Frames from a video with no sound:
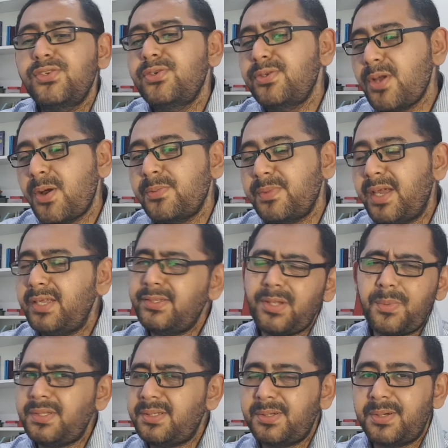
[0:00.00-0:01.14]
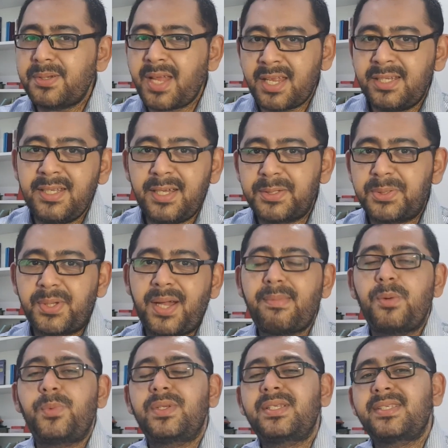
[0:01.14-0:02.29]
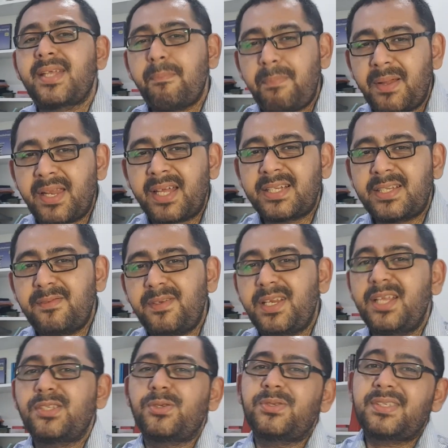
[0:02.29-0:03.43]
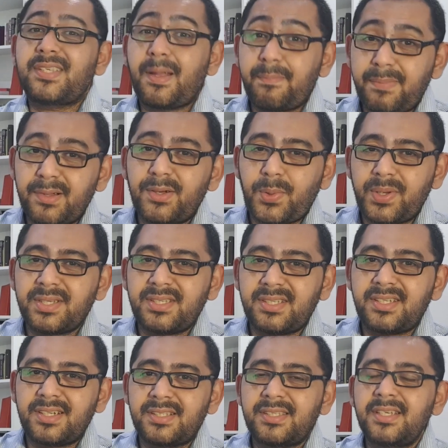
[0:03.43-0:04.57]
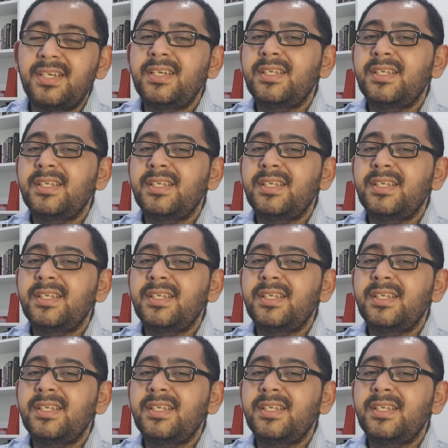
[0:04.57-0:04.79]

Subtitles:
It's always a good idea to come up with sample activities or sample questions